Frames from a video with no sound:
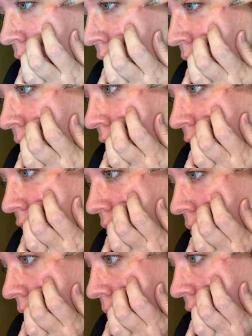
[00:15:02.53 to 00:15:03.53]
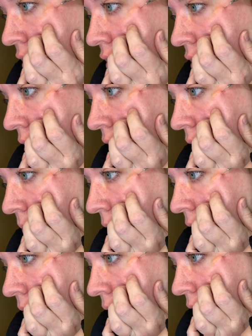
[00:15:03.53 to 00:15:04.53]
really squeamish, you might
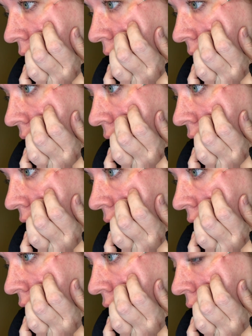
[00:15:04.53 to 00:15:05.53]
want to numb for this.